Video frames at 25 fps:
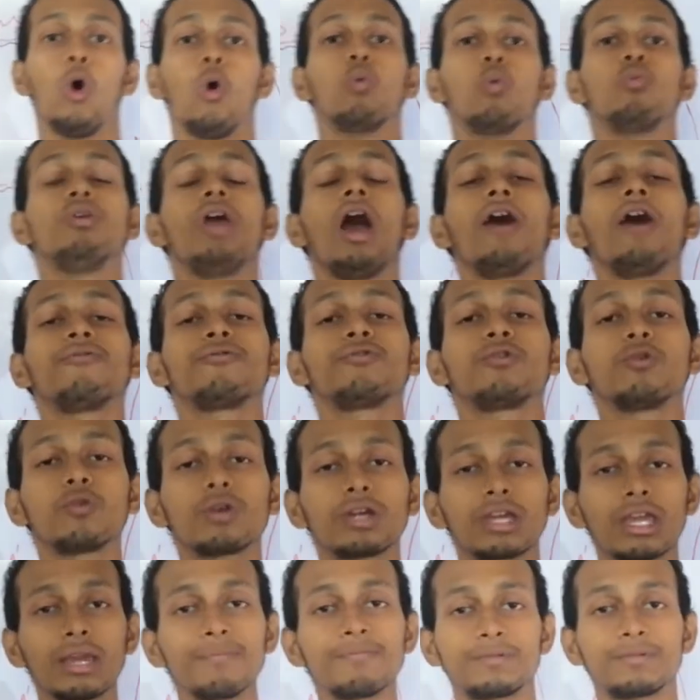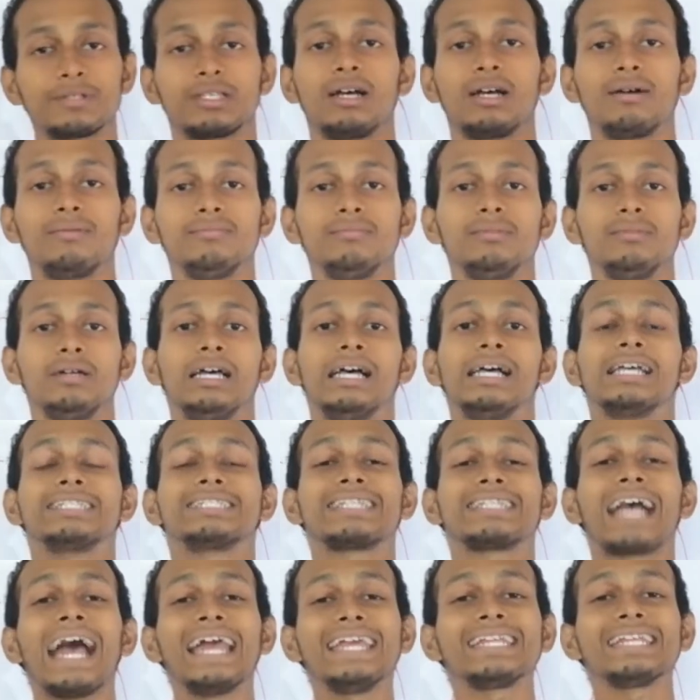we have to keep some
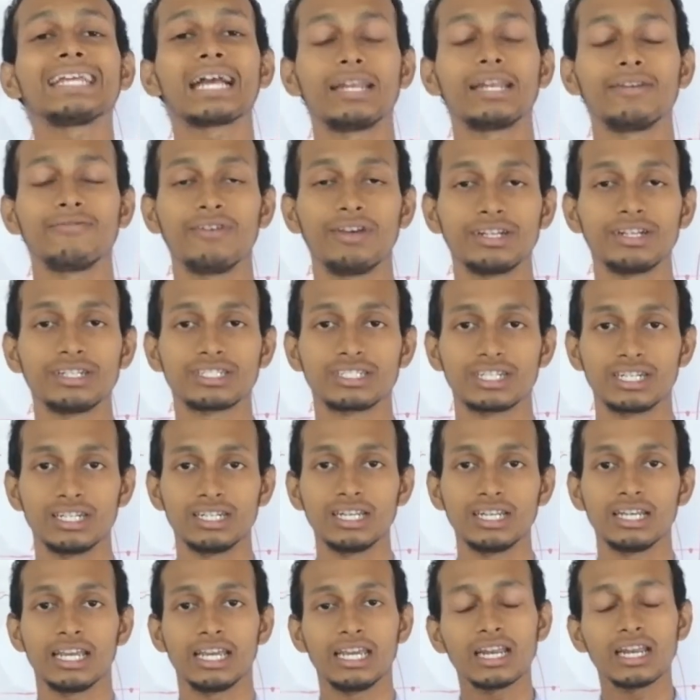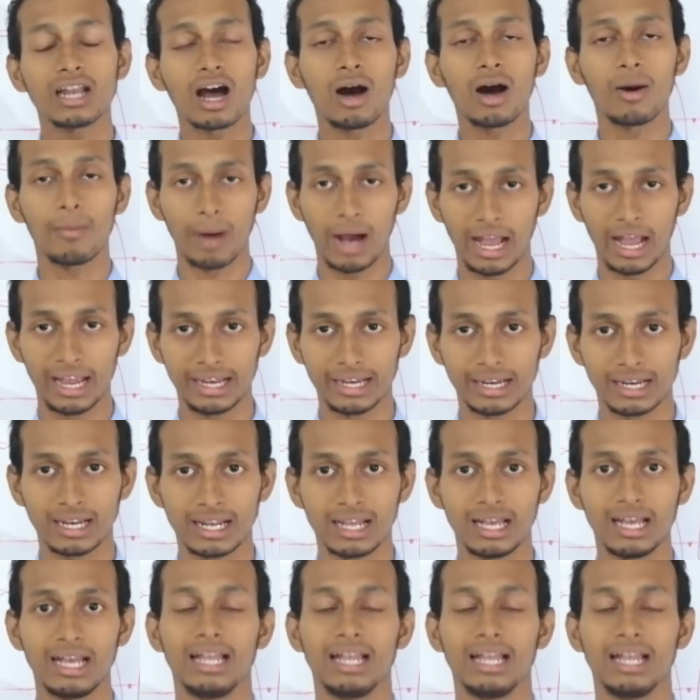sign convention in our mind.